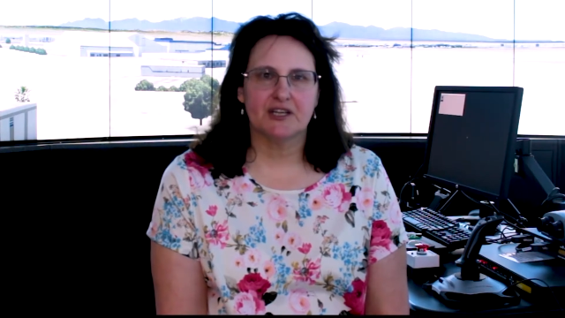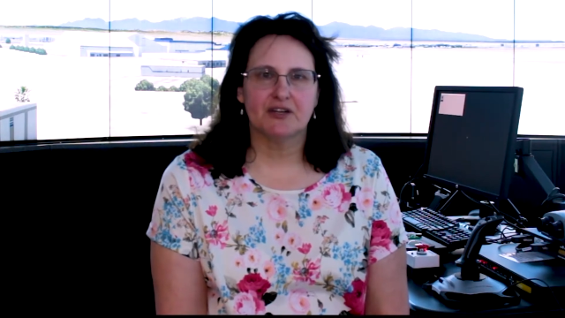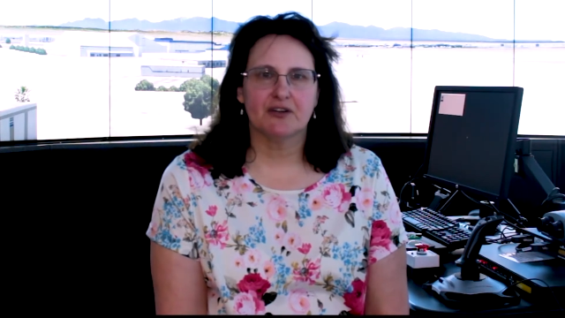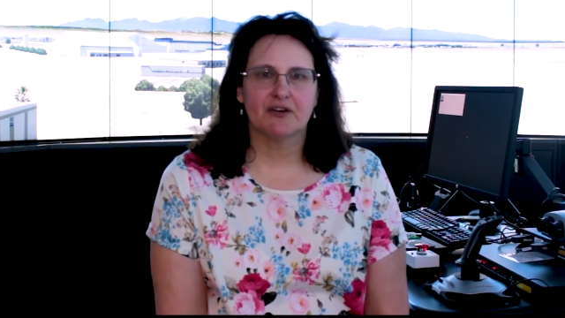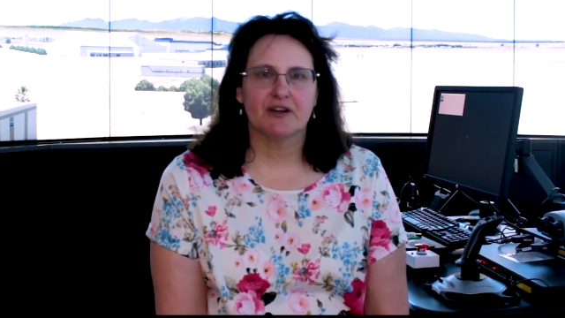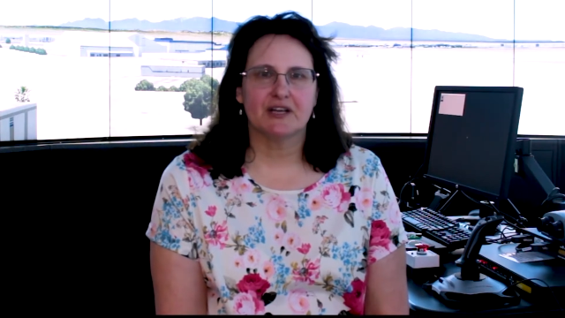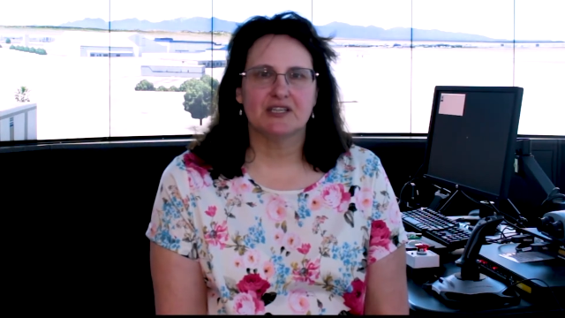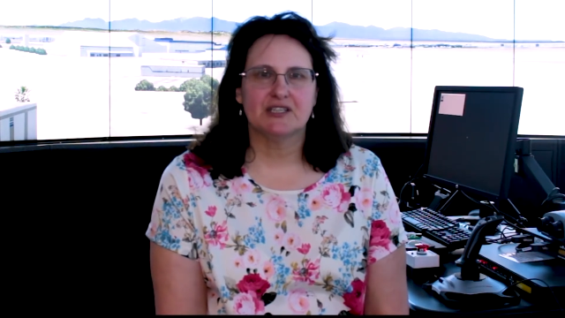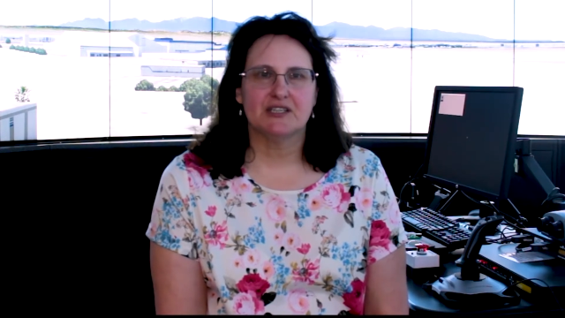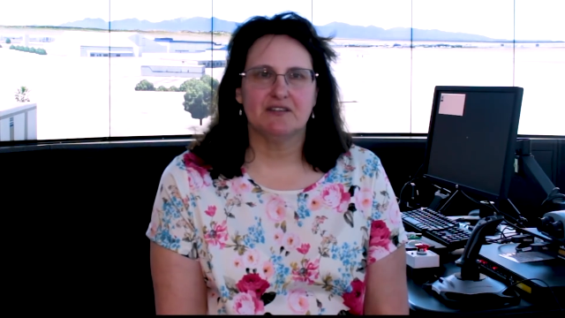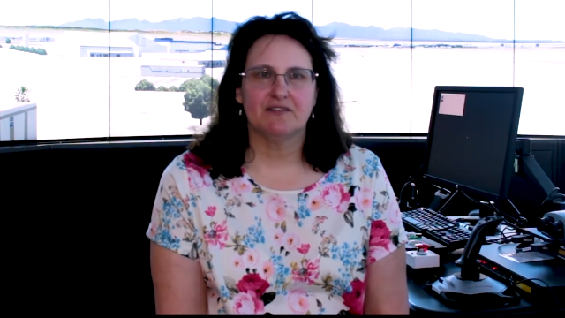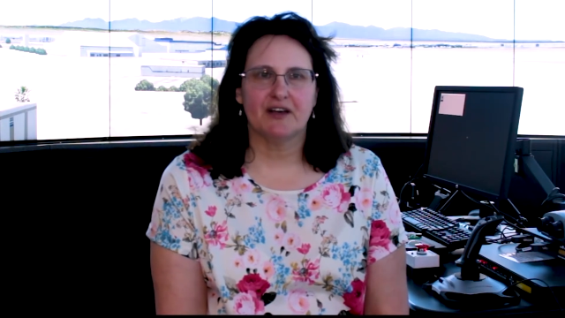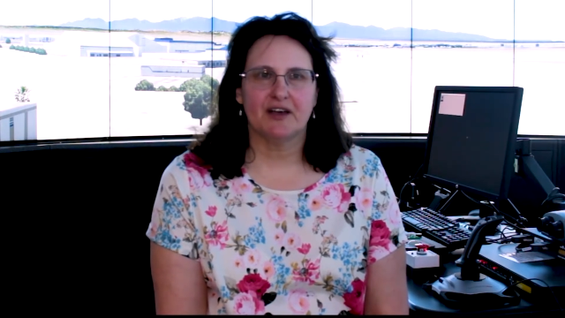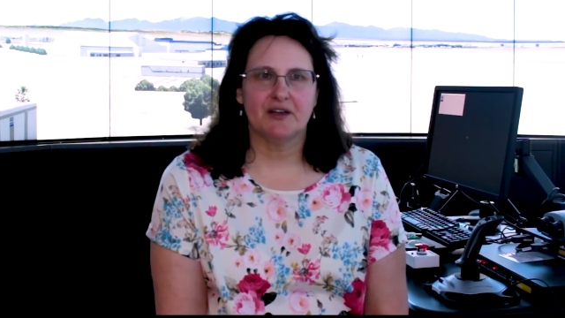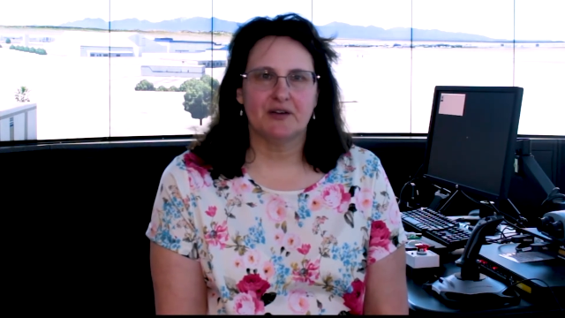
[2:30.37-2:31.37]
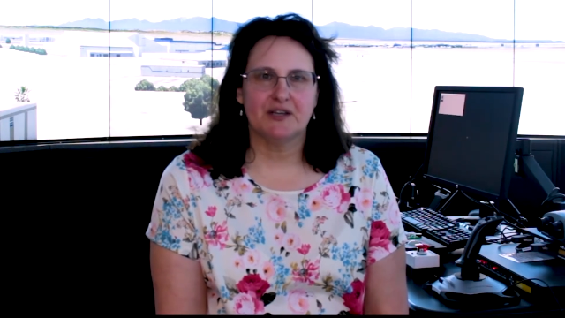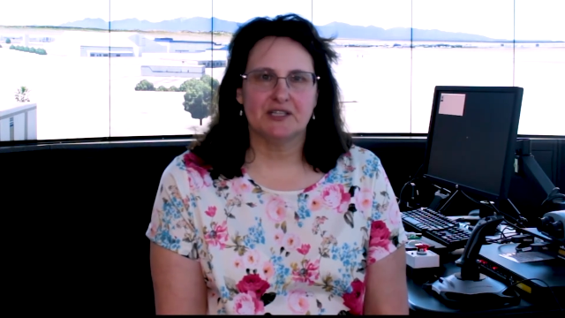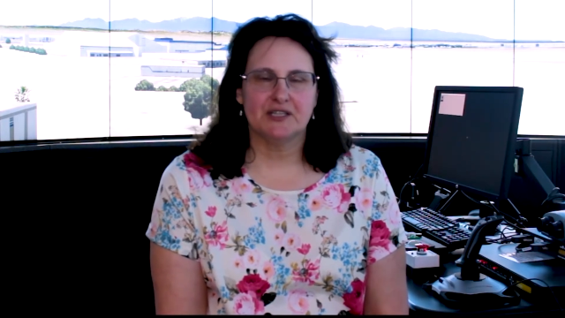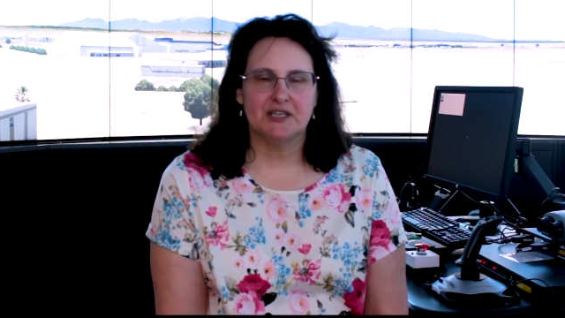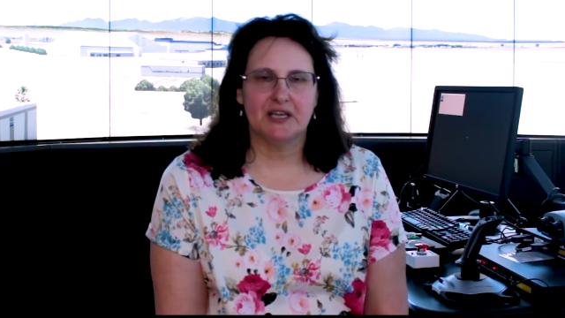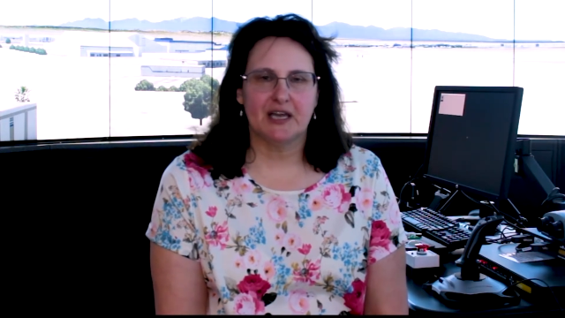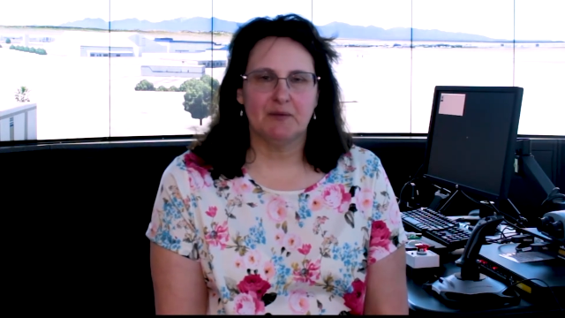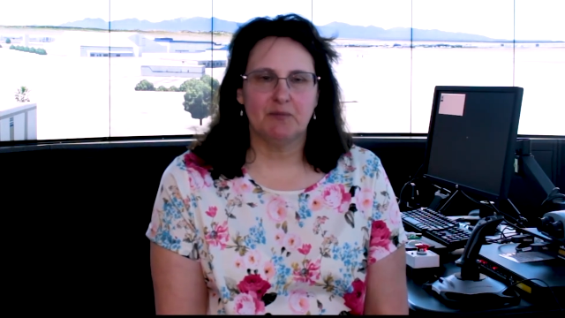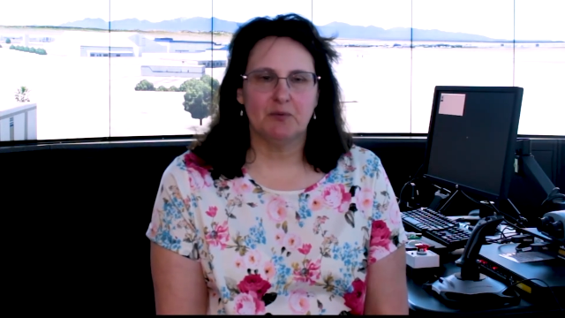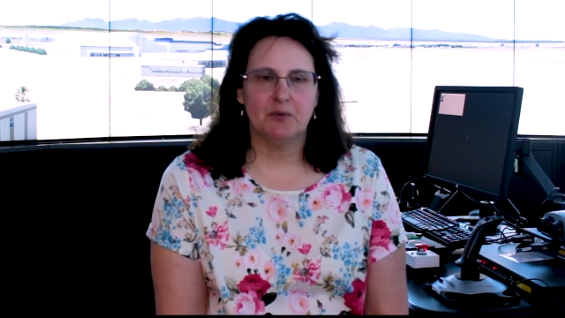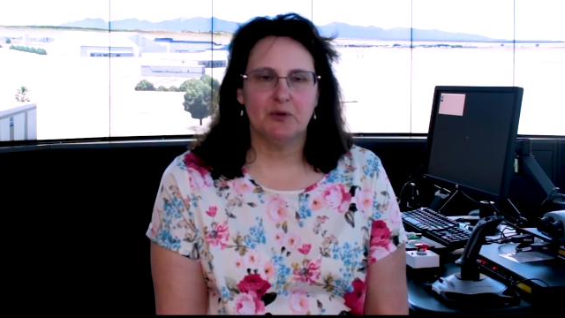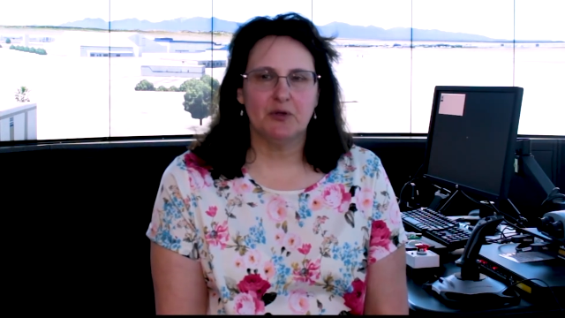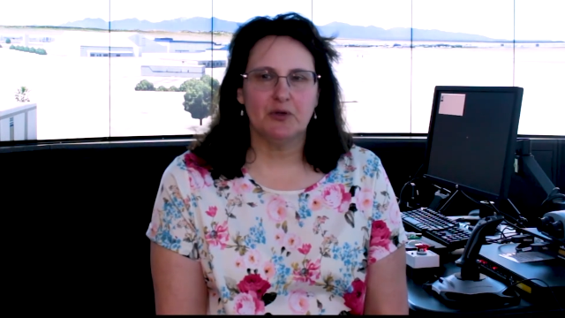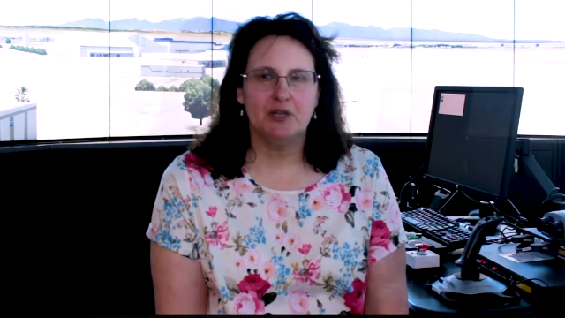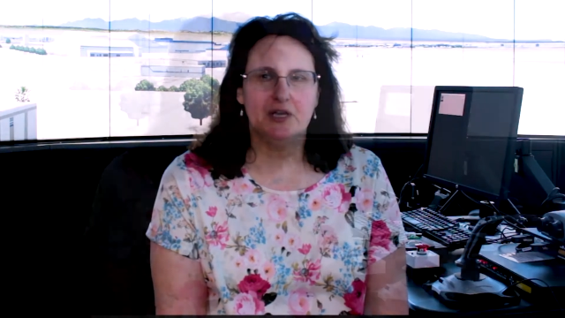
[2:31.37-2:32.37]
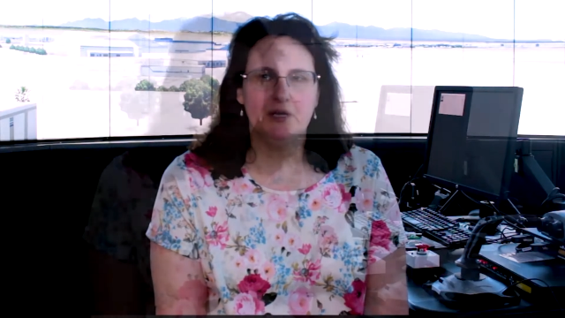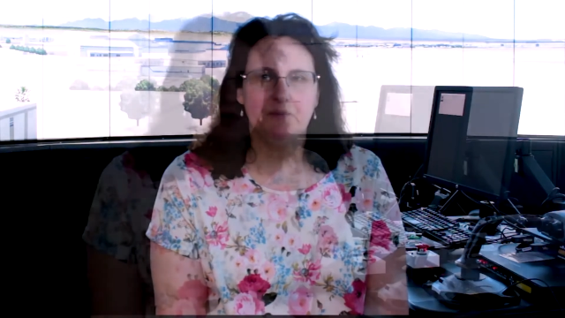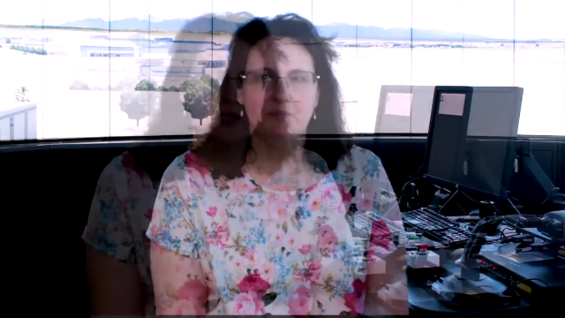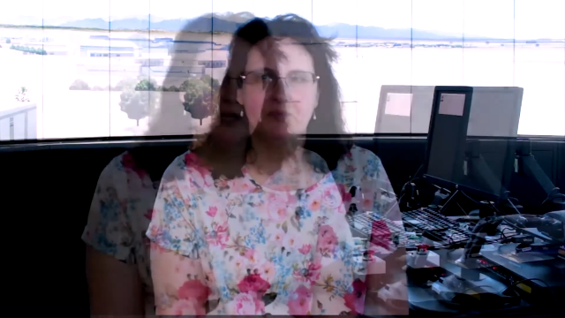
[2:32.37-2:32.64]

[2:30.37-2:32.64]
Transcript: Integration Evaluation Capability.